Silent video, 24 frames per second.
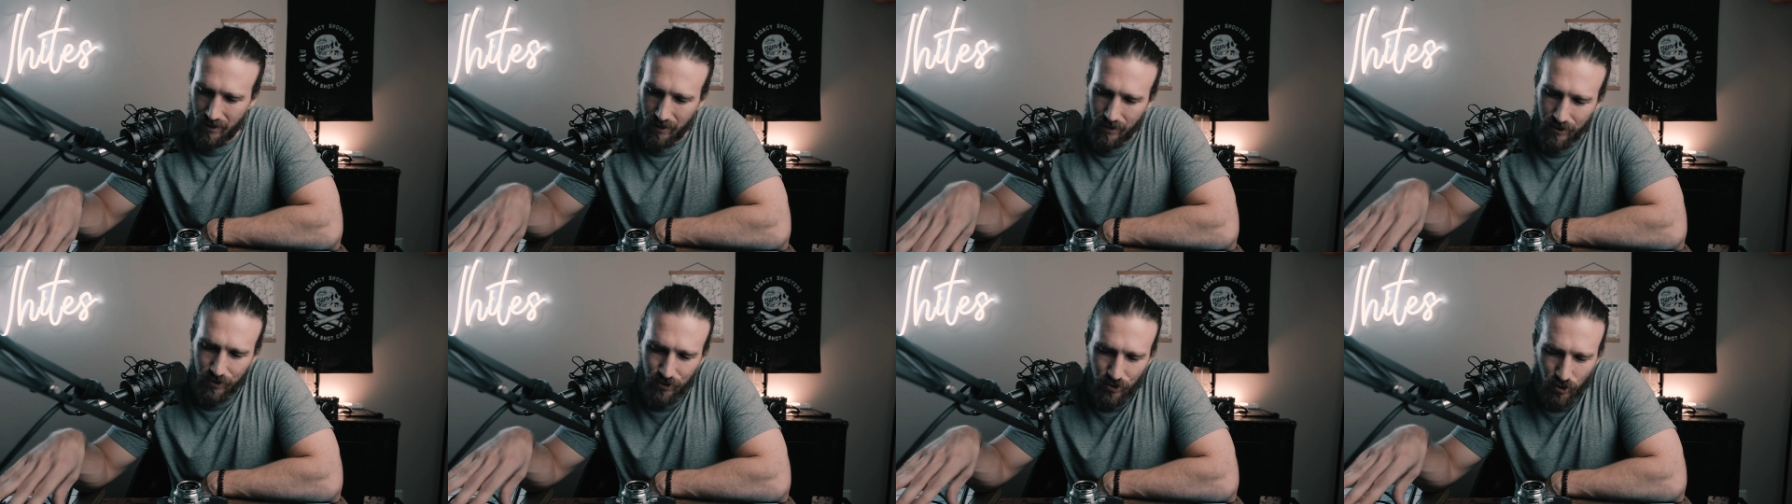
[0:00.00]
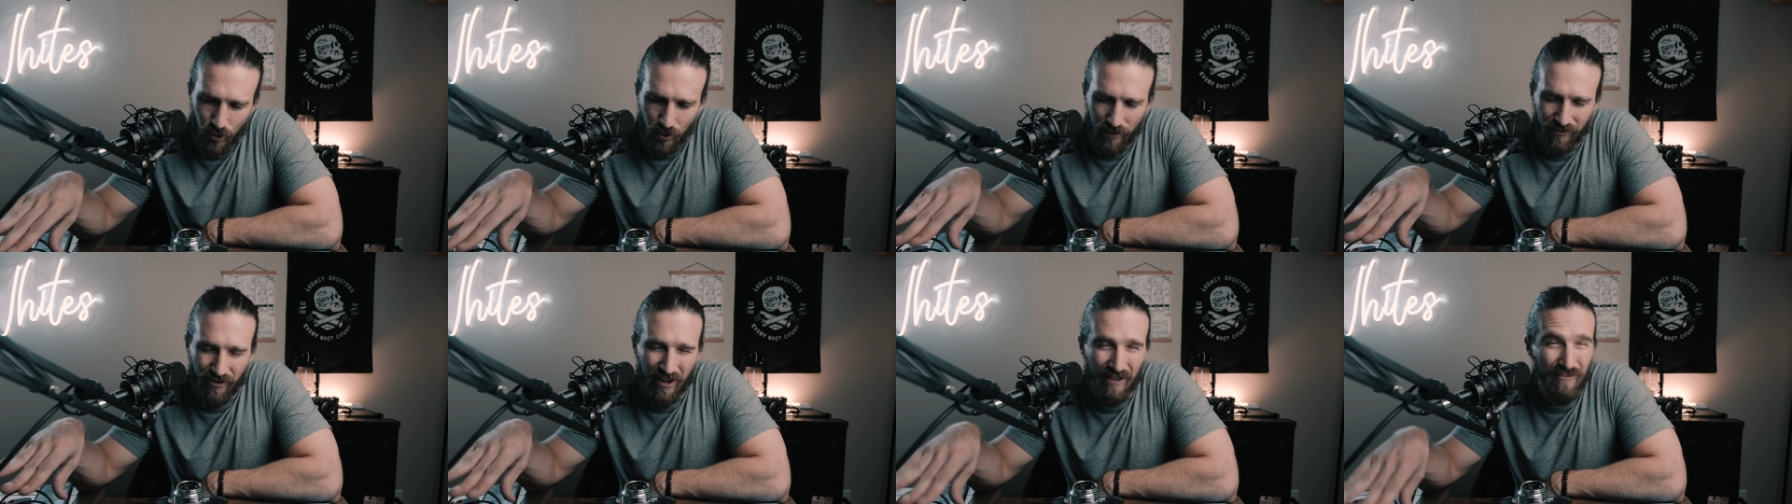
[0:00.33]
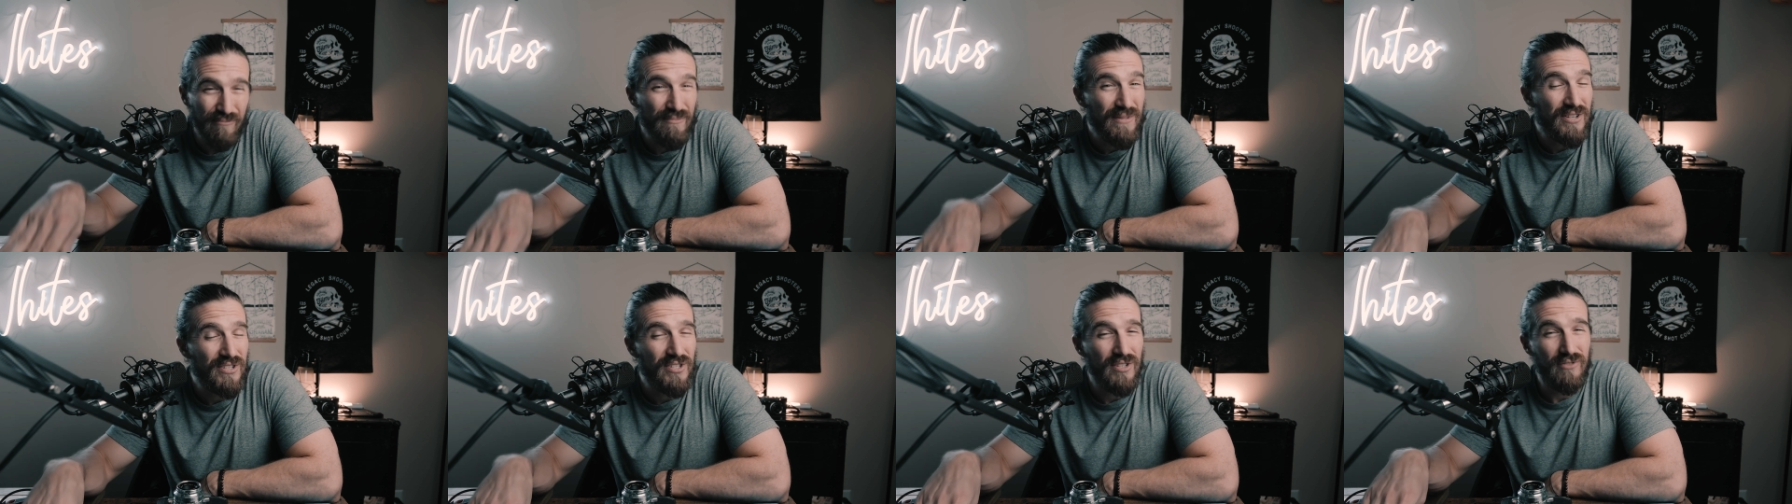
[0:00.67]
So if I
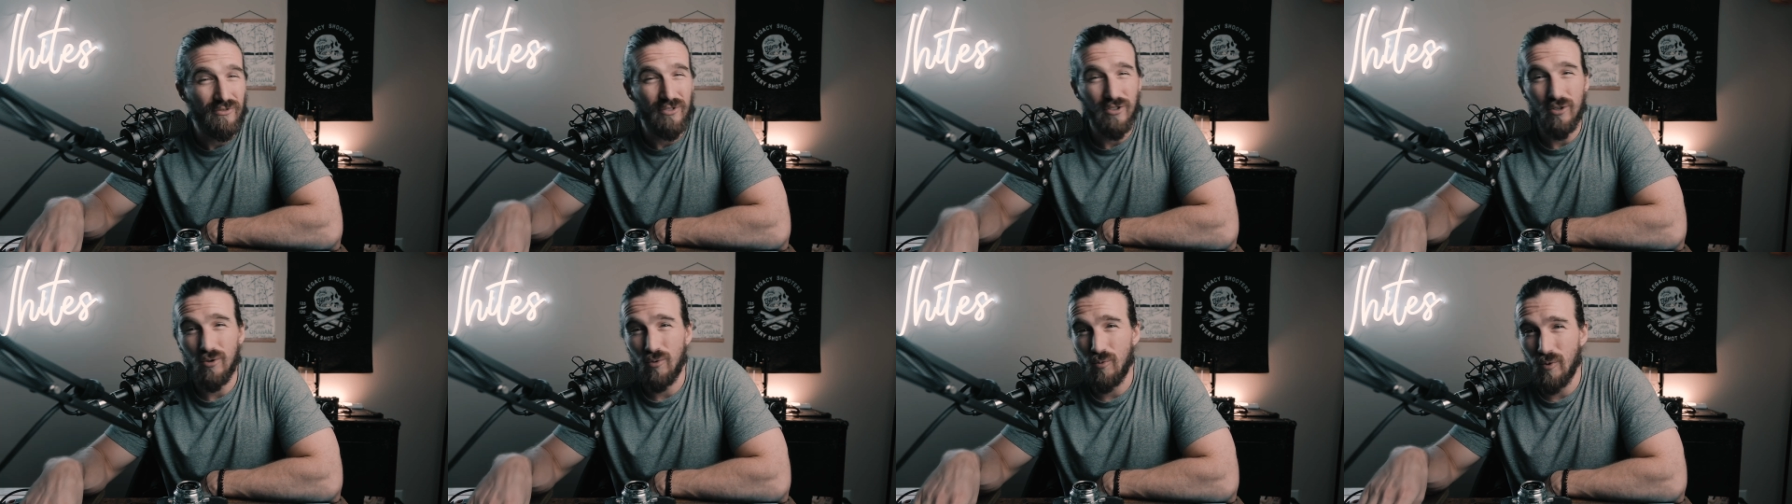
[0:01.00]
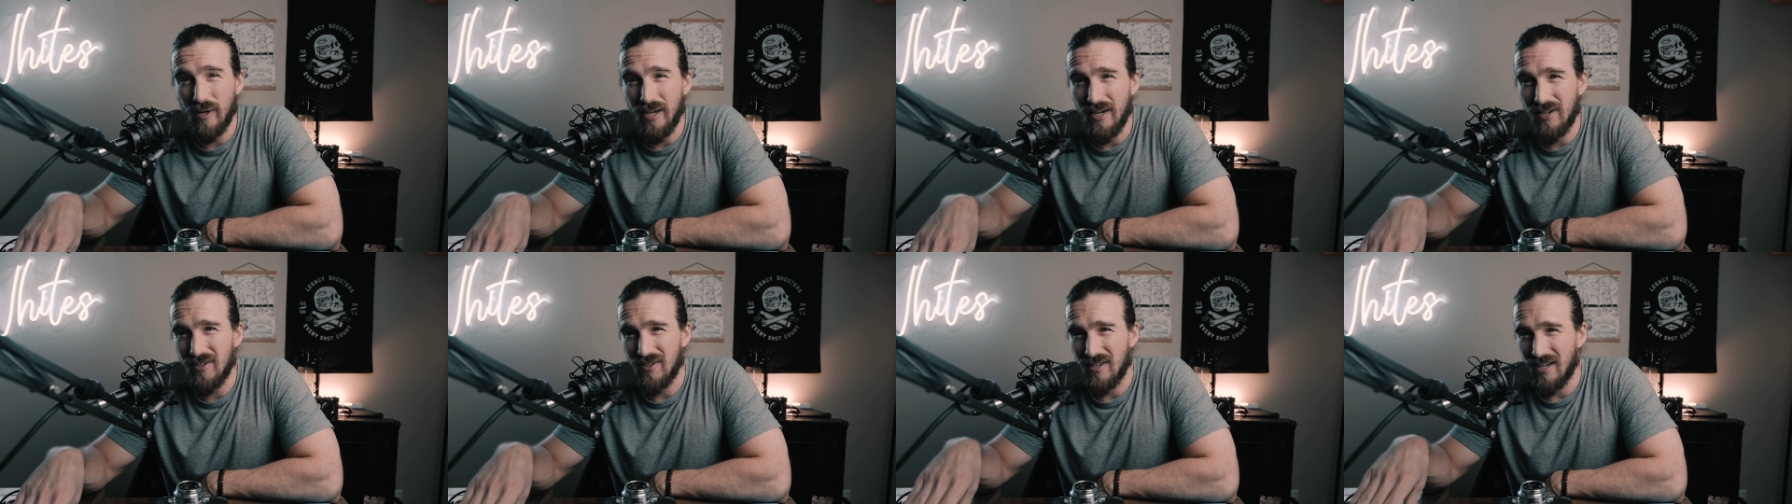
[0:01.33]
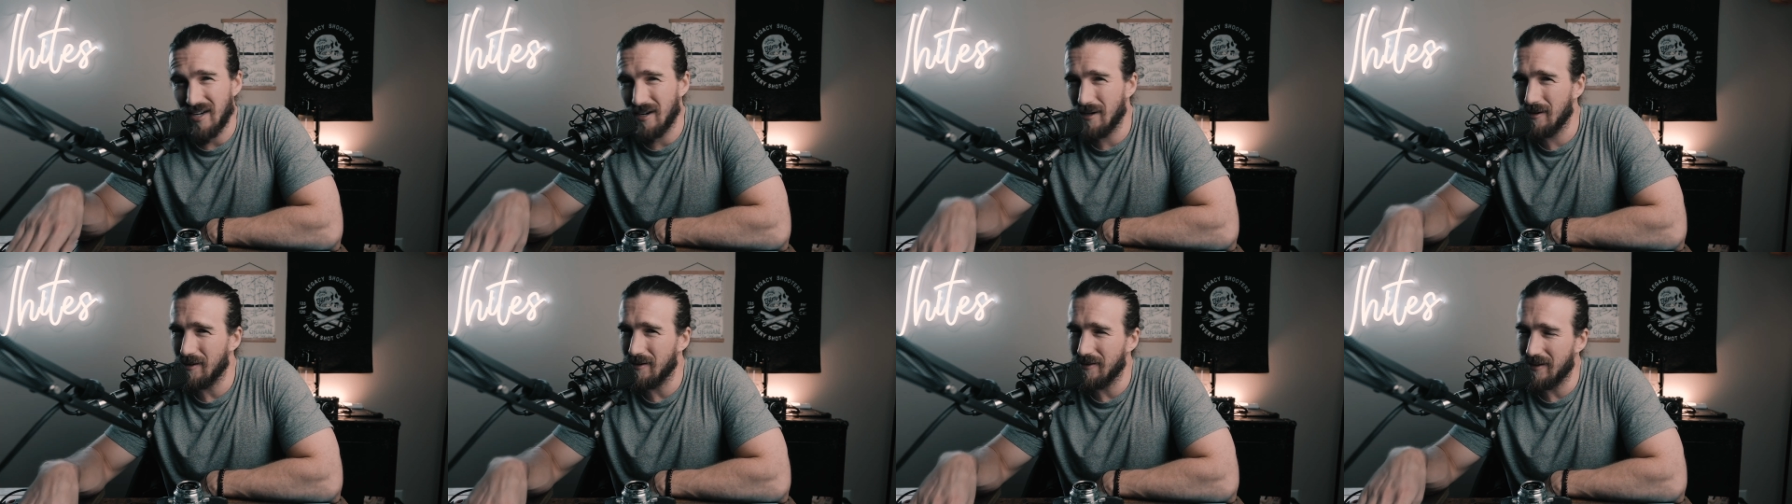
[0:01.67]
miss a few weeks
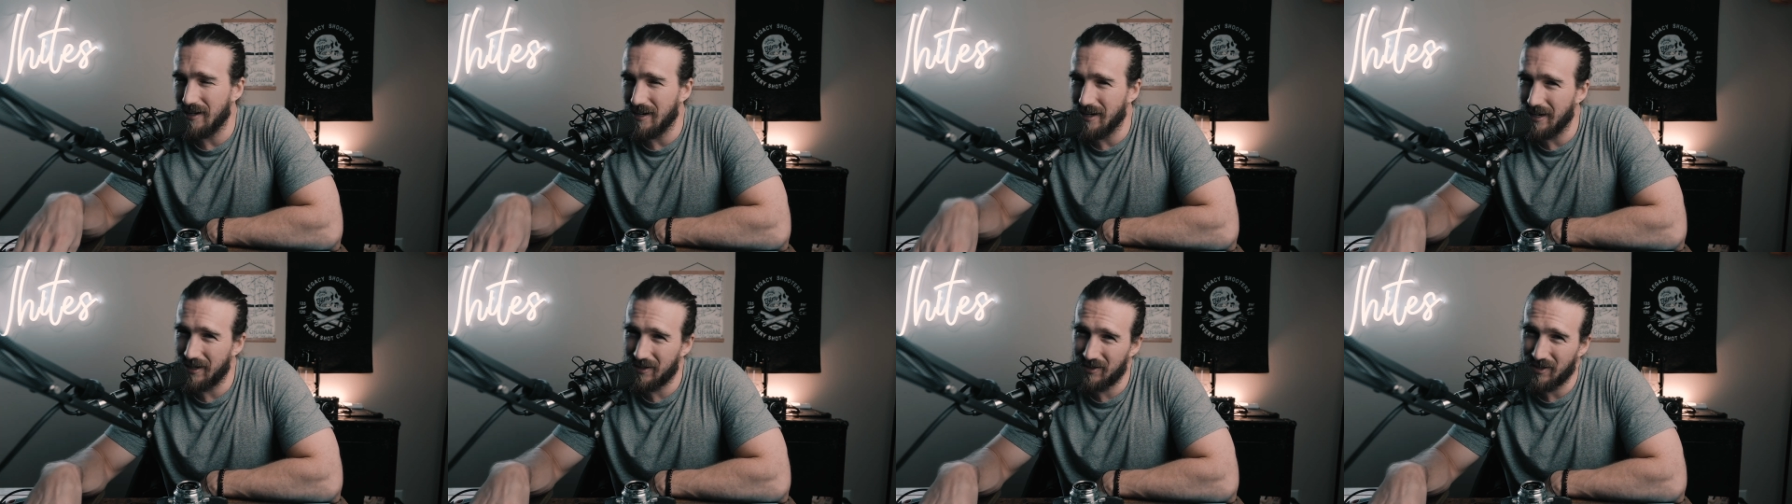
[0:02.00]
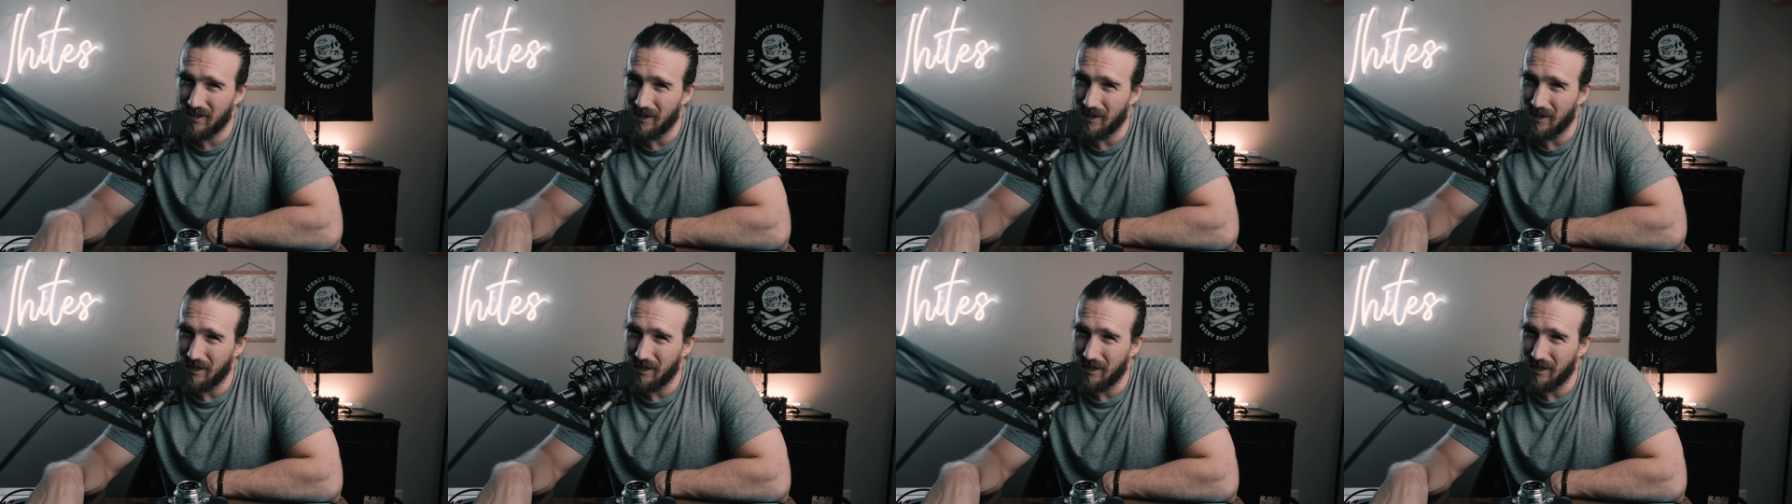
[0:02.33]
here in the next